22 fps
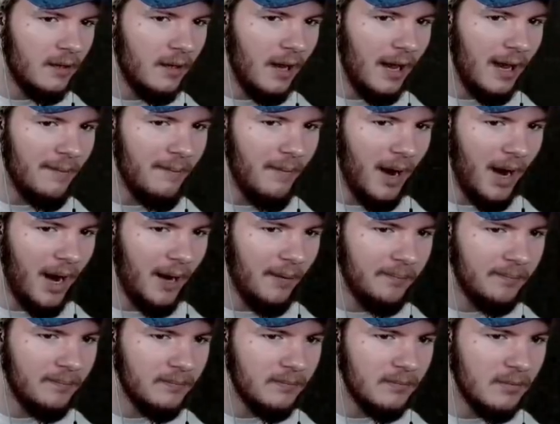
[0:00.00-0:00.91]
Hey,
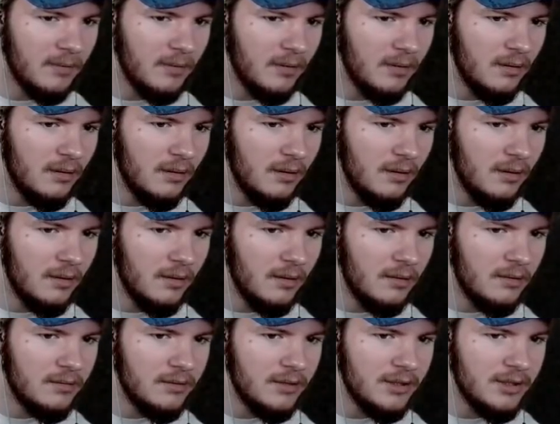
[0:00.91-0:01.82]
Mom.
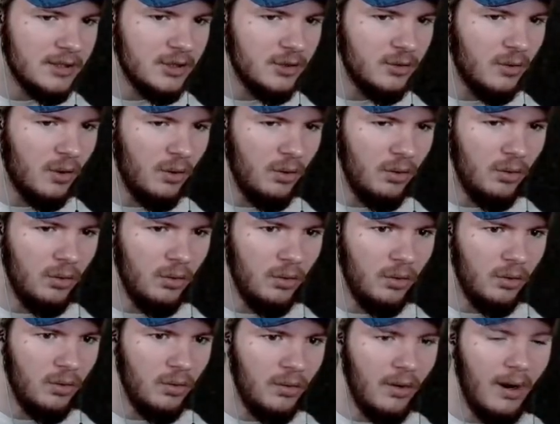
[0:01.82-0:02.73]
Did you?
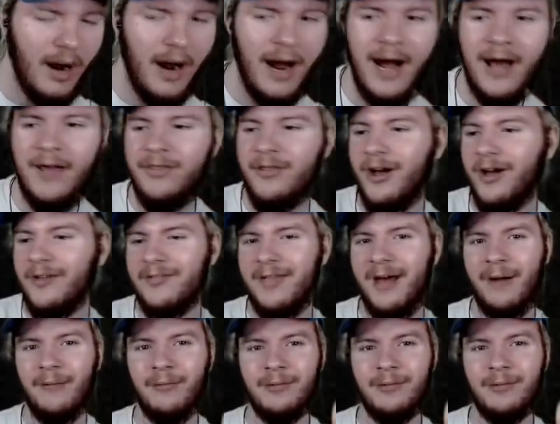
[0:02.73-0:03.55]
Oh, I thought that